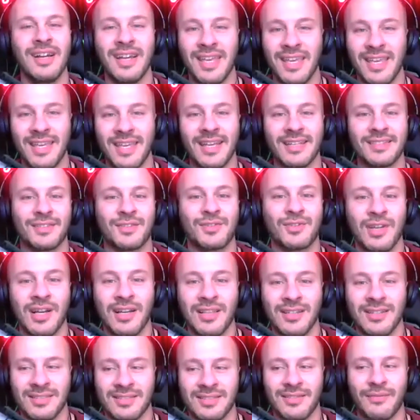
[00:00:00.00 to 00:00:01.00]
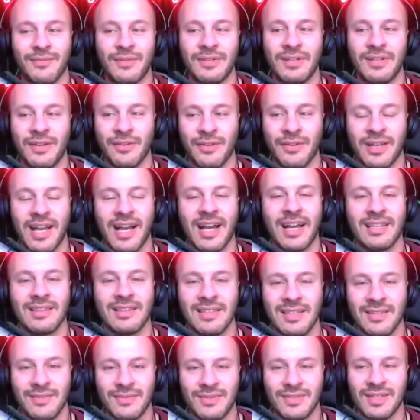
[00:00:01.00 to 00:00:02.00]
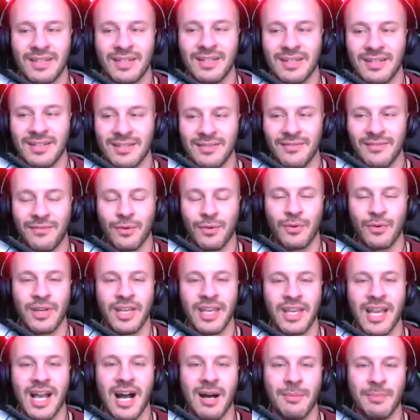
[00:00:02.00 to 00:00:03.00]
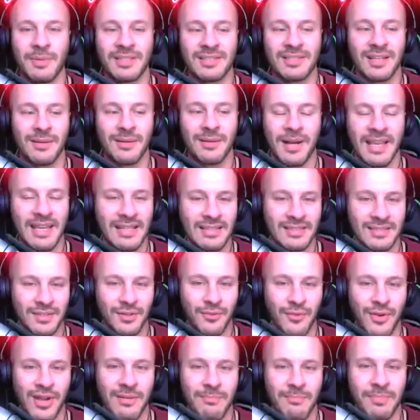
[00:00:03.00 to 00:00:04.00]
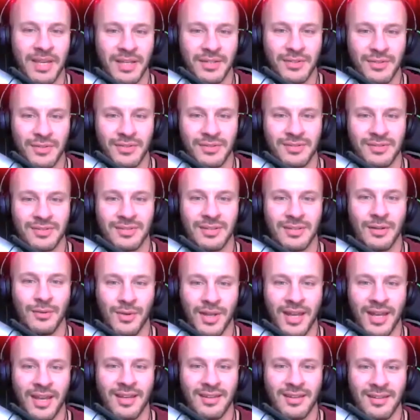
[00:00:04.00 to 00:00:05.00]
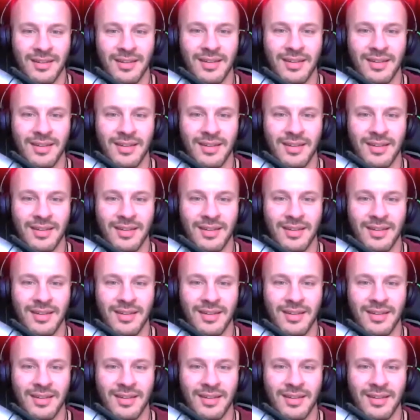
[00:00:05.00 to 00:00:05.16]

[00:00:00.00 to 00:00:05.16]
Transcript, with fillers: he gets jealous if another guy leaves uh, flirty comments on my Instagram pictures. Okay.